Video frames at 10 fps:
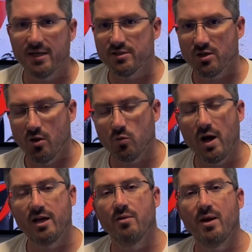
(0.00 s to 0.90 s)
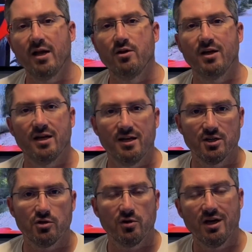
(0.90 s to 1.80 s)
So Ride Command, you get
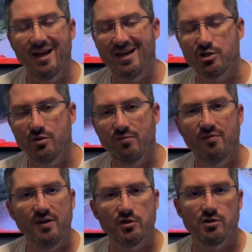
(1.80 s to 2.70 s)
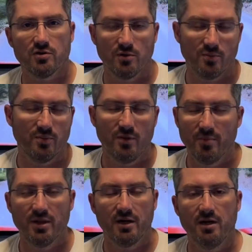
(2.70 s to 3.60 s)
additional connection features or the
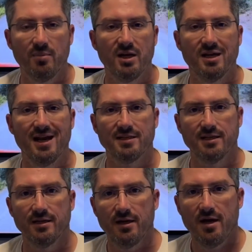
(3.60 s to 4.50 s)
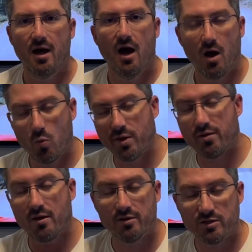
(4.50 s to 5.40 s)
ability to be connected with
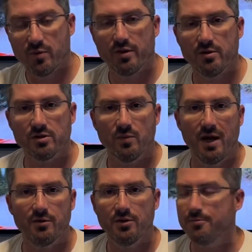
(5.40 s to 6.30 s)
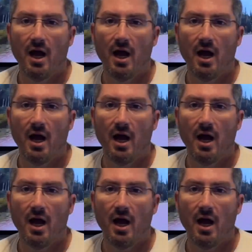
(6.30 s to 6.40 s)
others, with those around you.